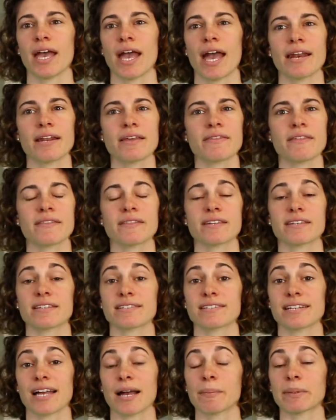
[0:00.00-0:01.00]
anything that
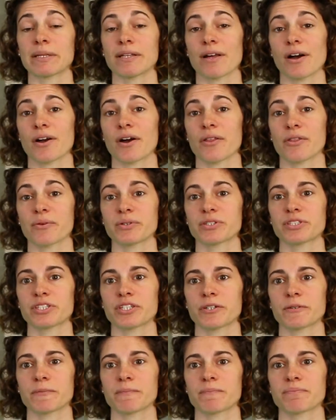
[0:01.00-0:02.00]
does not belong on the
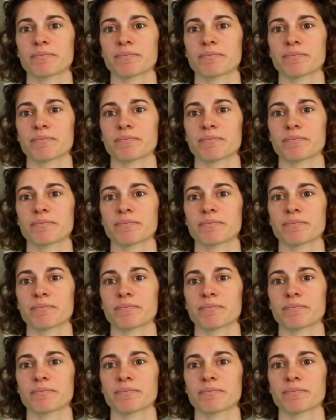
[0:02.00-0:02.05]
return.